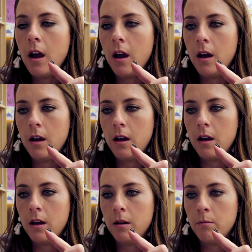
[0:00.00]

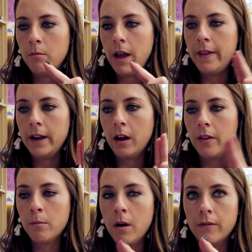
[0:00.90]
Um, and then I
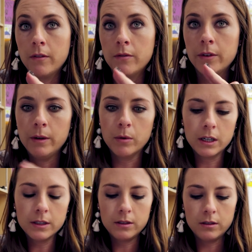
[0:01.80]
got them off of
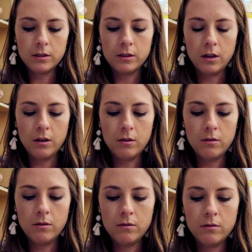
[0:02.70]
ReadWorks.
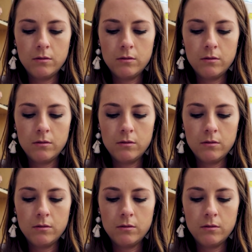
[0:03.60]
So,